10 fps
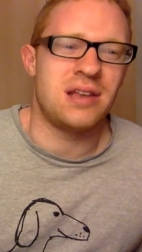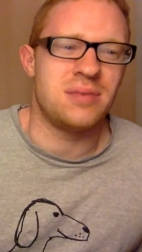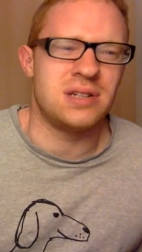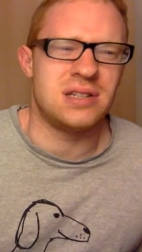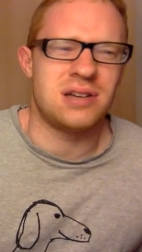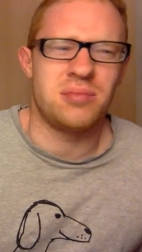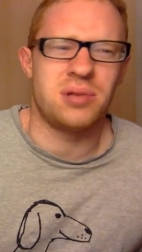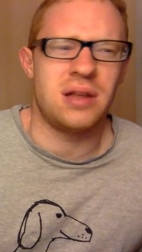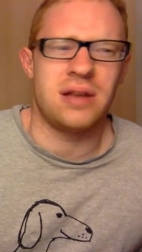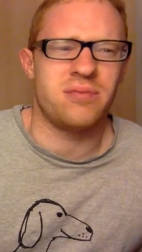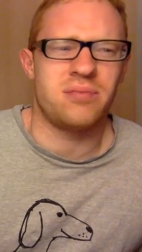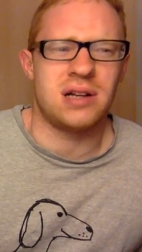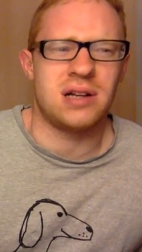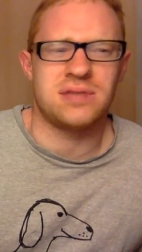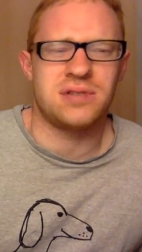him in completely different
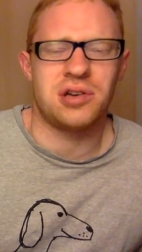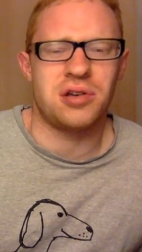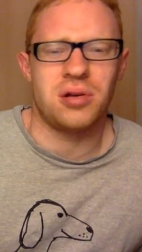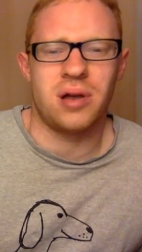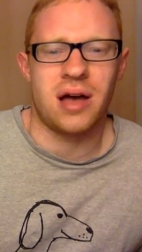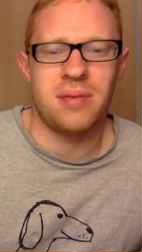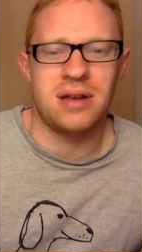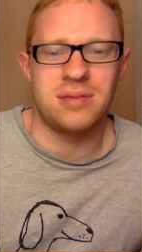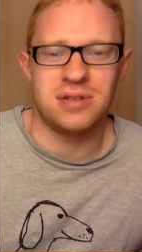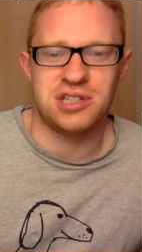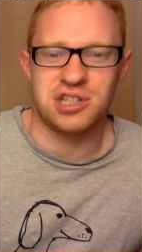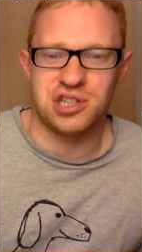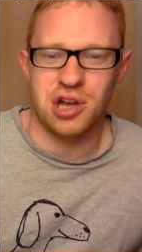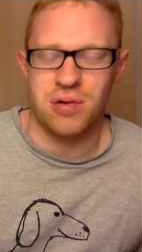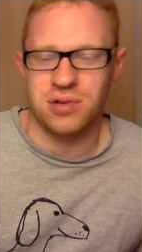parts of Tokyo, like I met him in
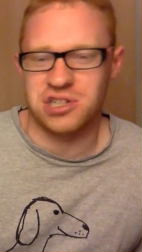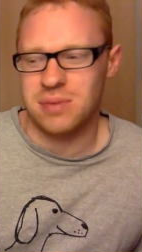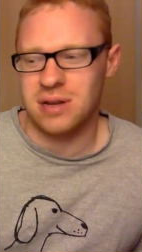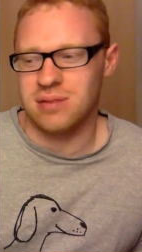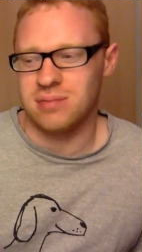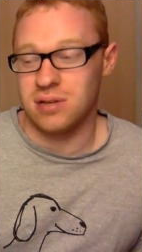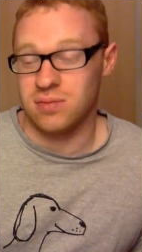Shinjuku and she met him in